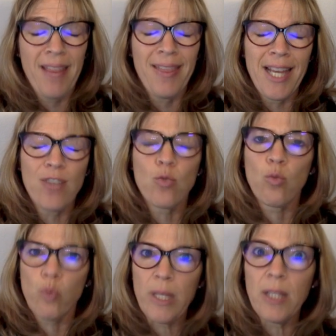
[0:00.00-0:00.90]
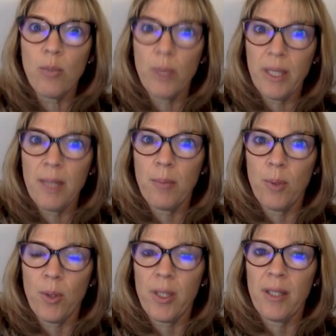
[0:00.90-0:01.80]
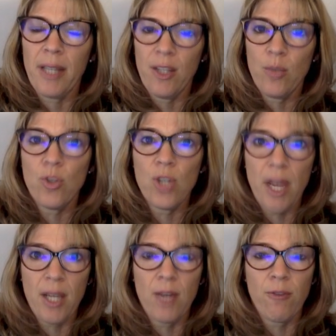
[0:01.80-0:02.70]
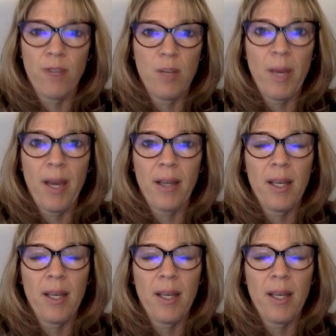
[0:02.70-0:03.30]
And that's really, really important that you check your feedback.